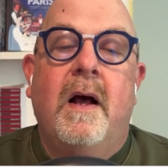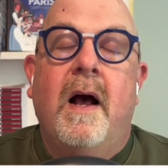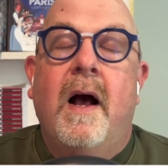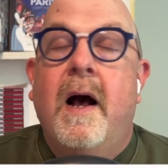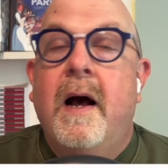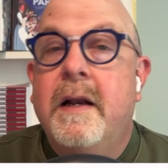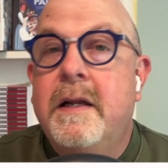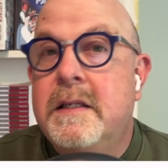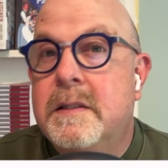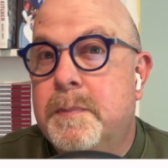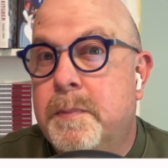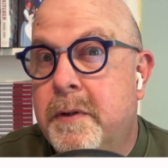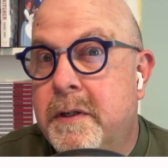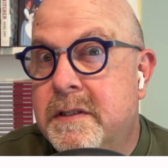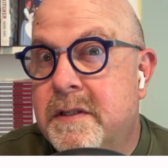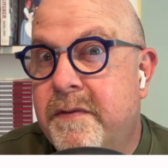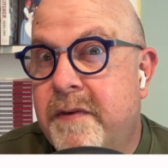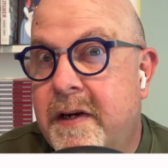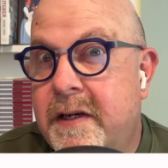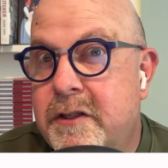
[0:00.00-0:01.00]
Honey's
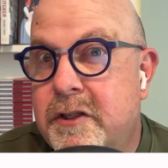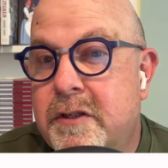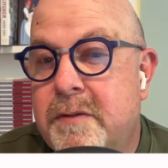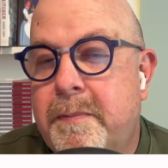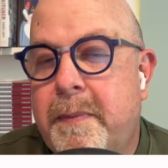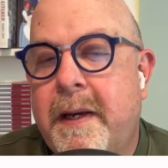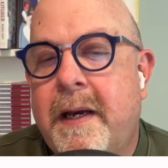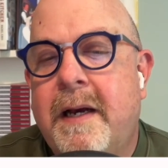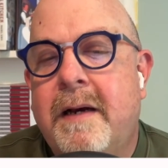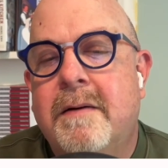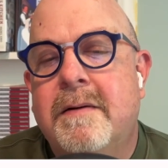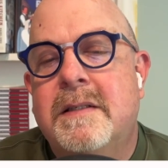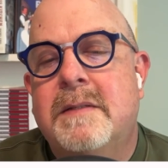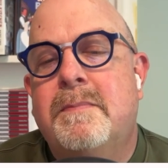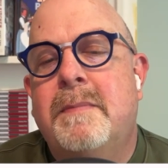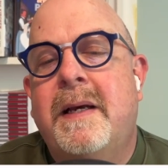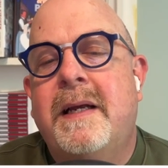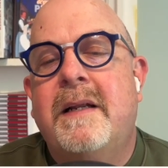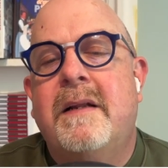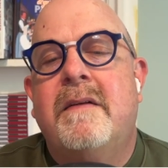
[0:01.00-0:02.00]
preservation powers
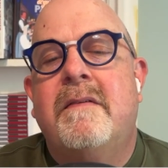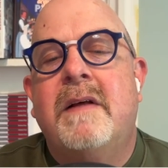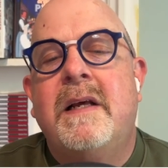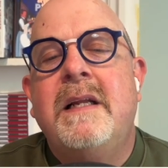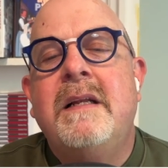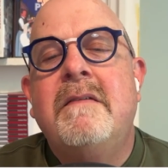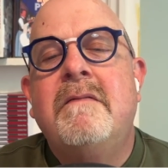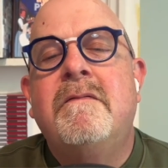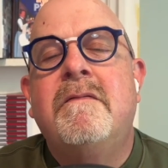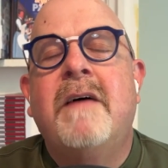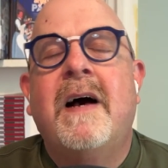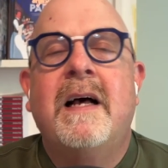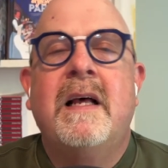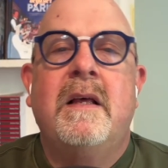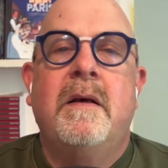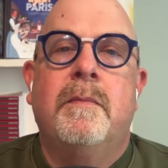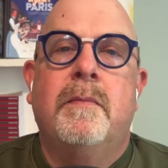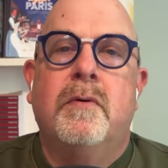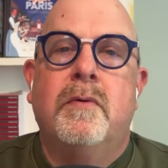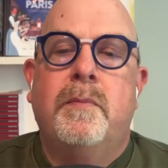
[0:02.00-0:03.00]
made it
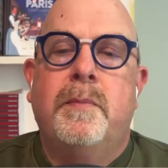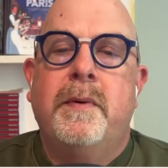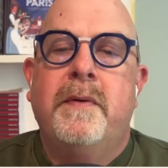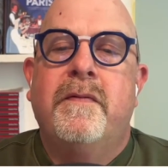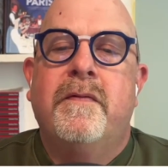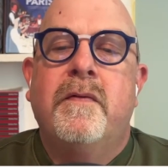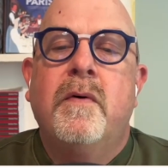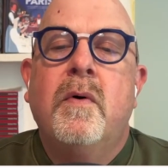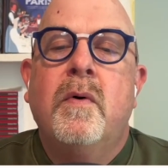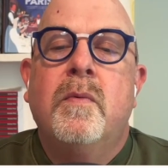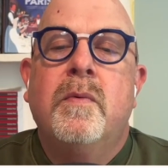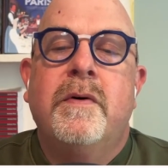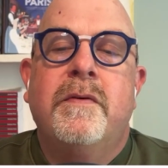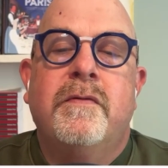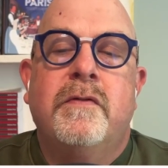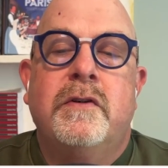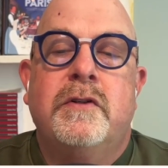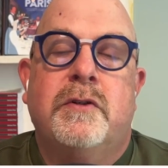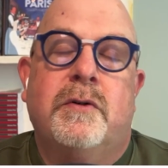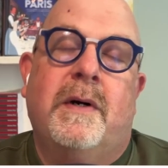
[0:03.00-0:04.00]
invaluable before
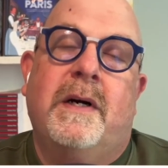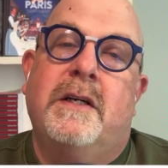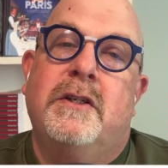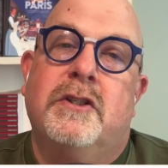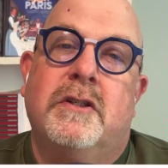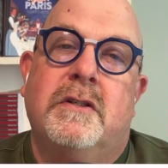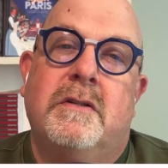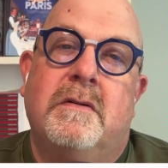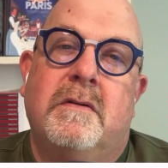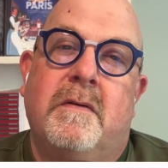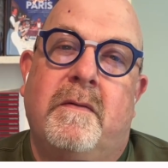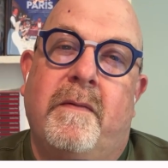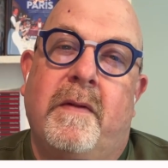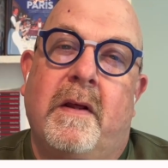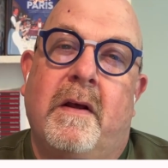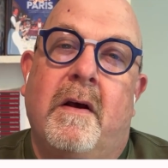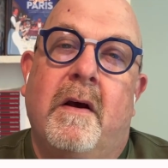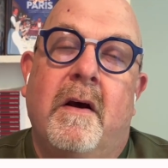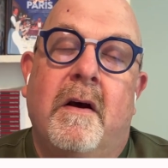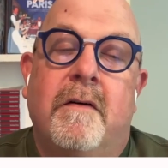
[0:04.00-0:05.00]
refrigeration.
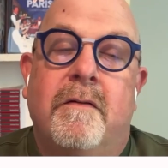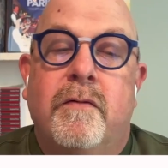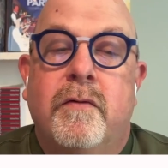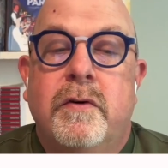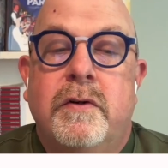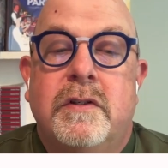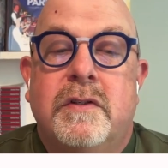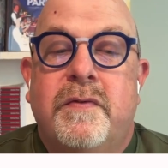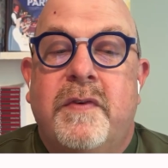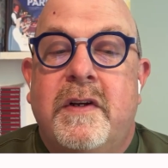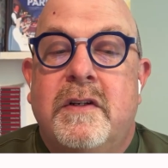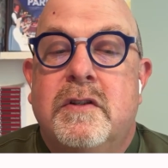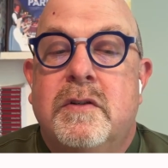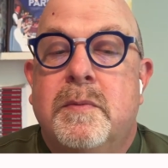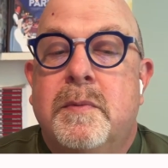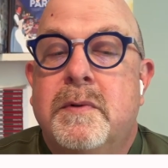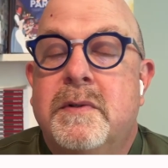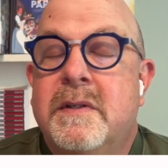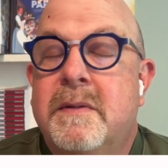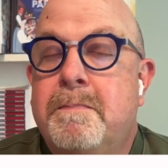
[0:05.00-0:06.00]
Fruits,
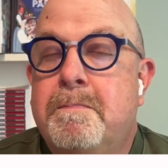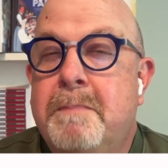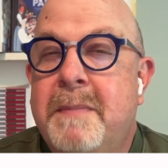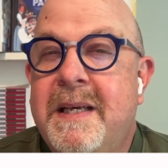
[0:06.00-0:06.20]
vegetables, and